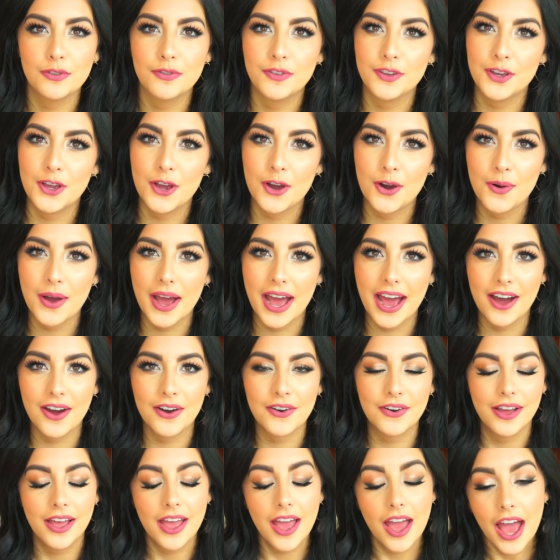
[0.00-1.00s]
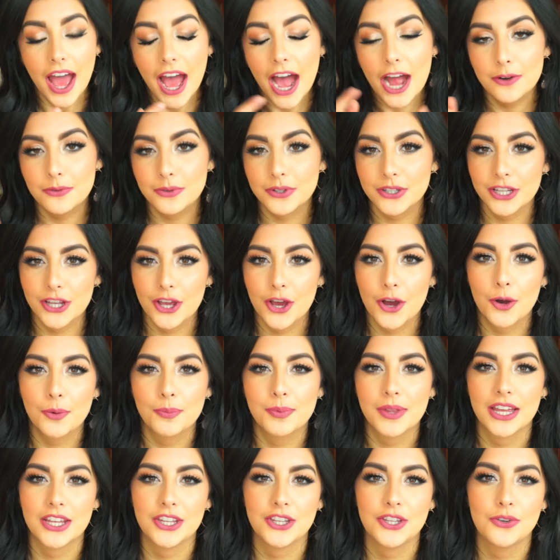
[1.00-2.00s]
If you go out, I really hope
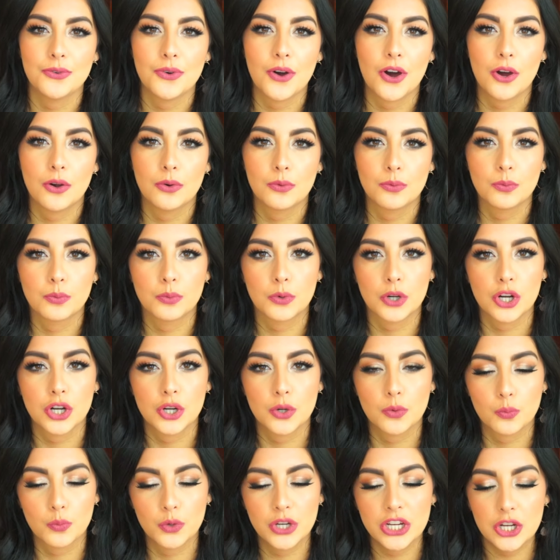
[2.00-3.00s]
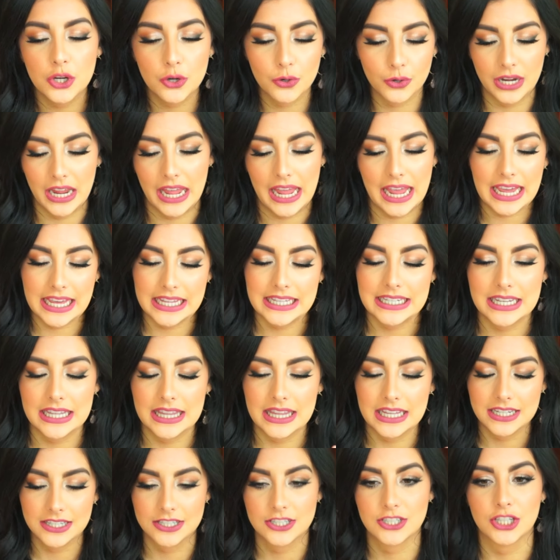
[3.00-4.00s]
that you all recreate
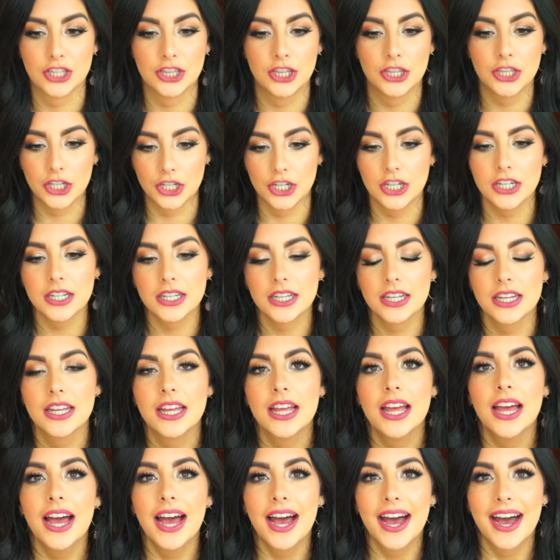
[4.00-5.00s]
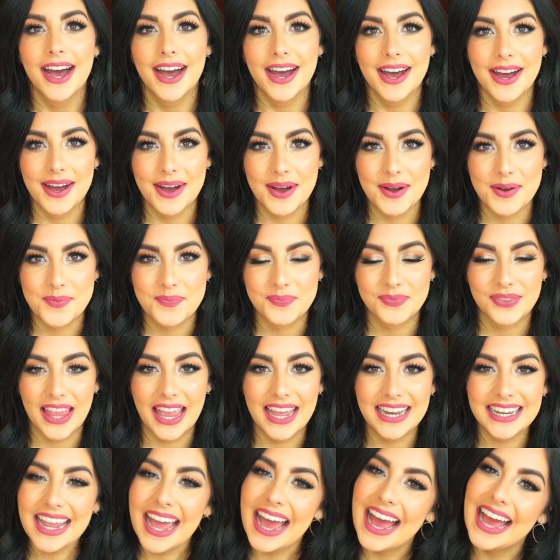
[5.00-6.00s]
this look.
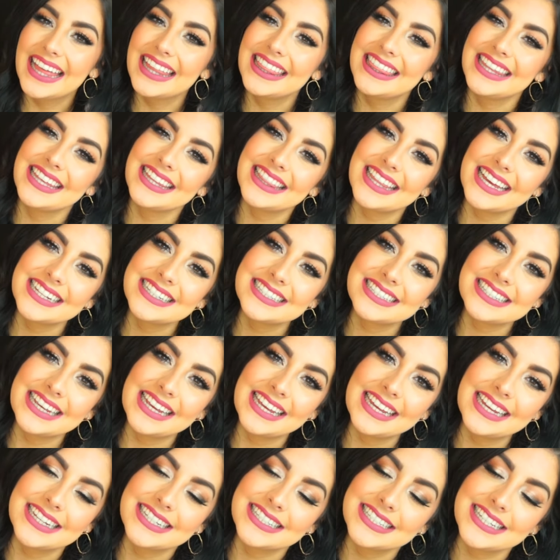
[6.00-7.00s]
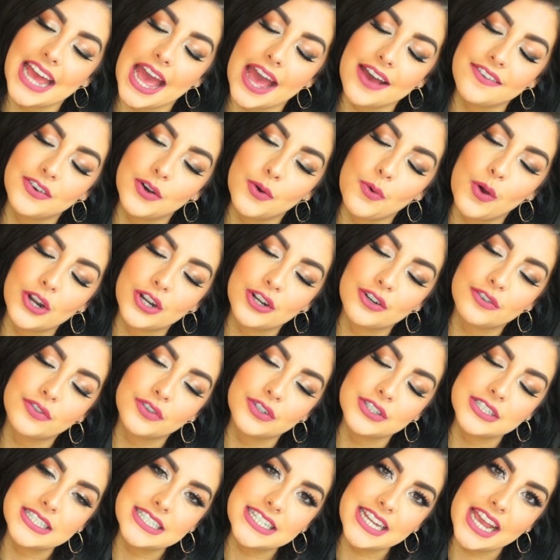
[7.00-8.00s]
And yeah, I think that's it. Have a
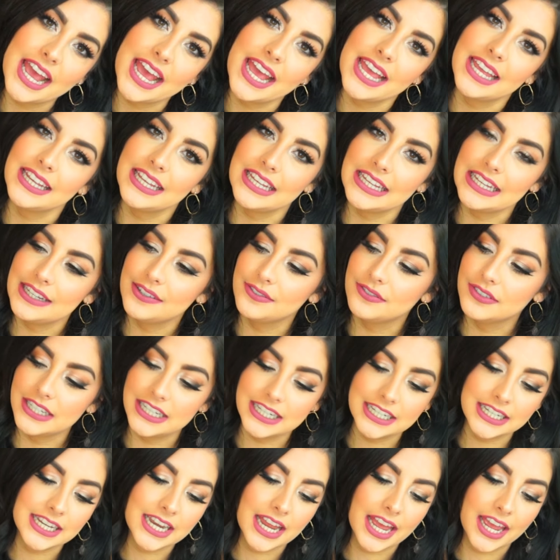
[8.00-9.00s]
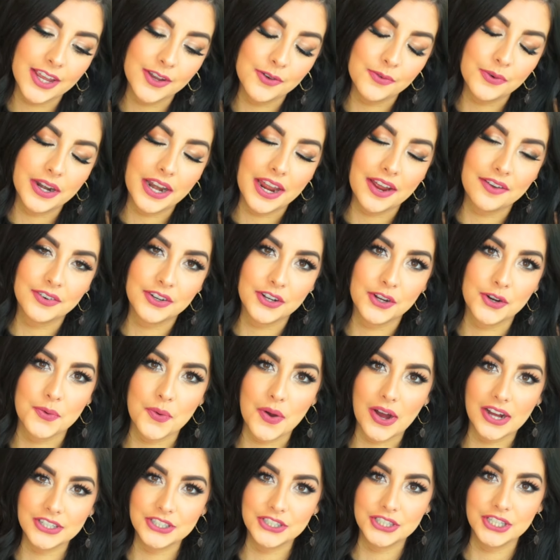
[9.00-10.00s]
wonderful day, evening, night, whenever you're
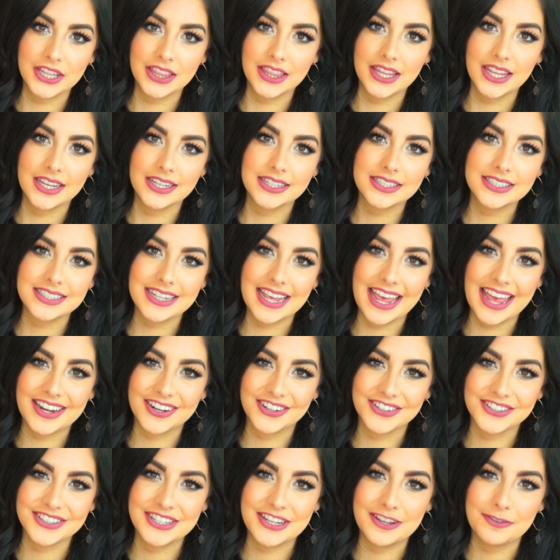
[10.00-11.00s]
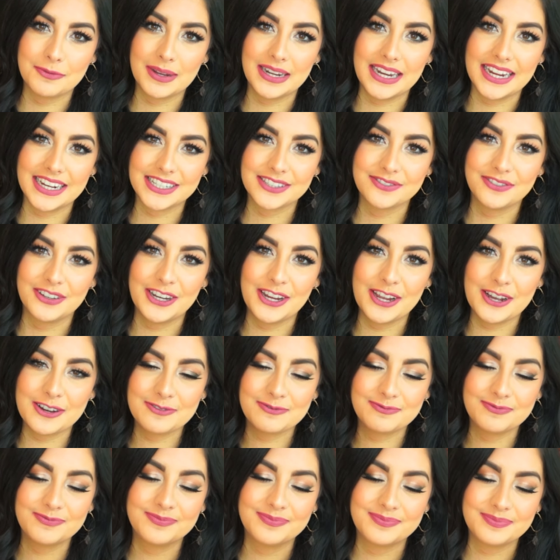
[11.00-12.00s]
watching this, and I'll see you in my next video.
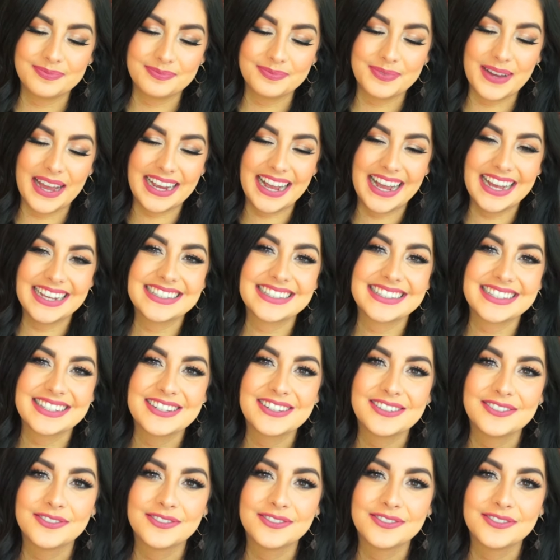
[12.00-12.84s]
Bye guys.